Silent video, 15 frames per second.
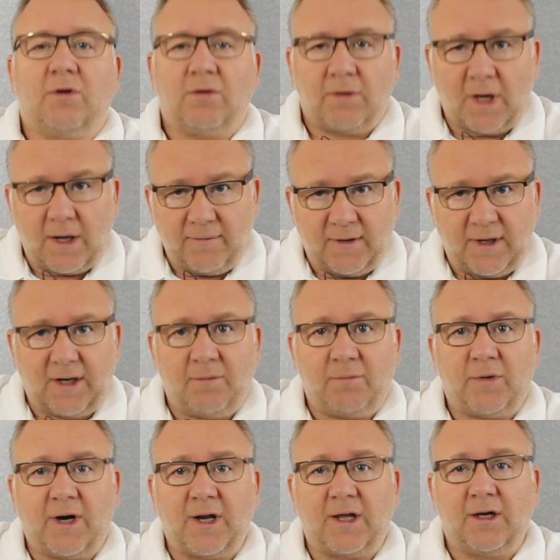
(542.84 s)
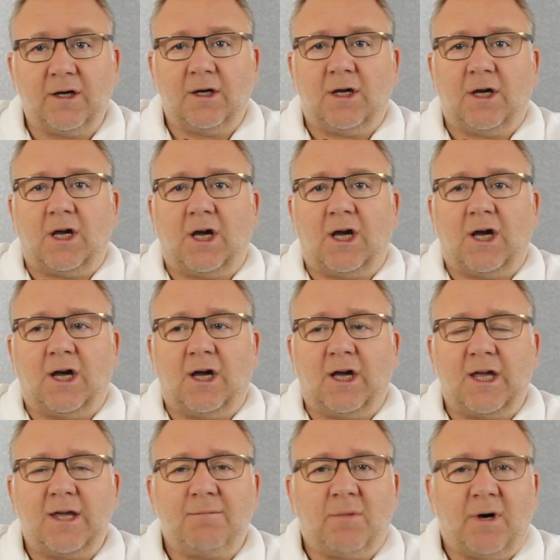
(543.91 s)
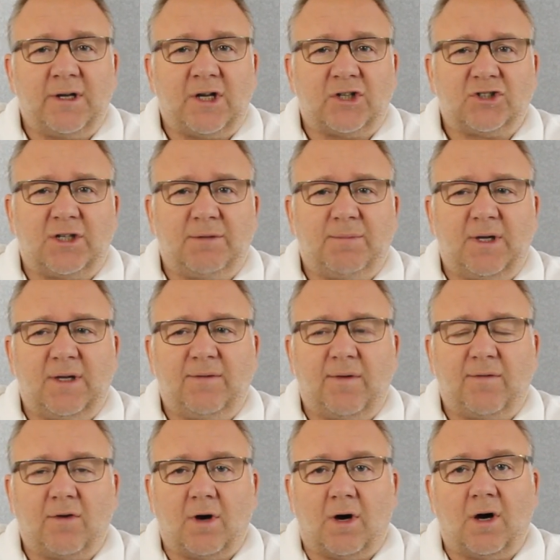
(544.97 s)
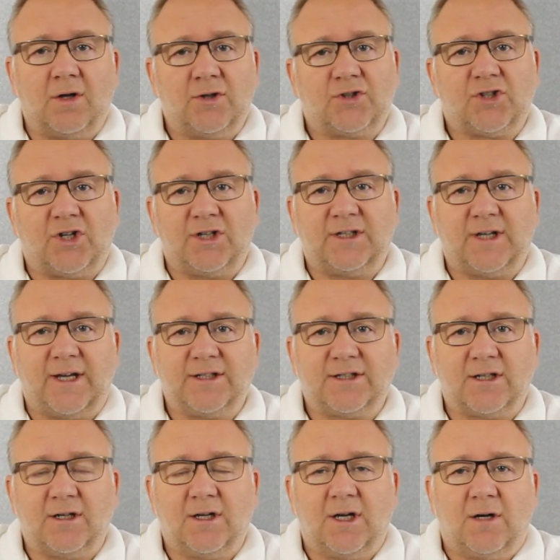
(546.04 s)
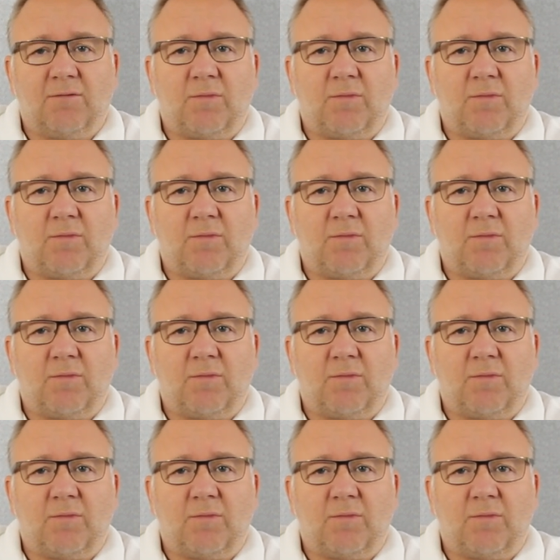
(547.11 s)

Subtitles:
we overlay Umbrella. It might actually be, if you've got on-site data,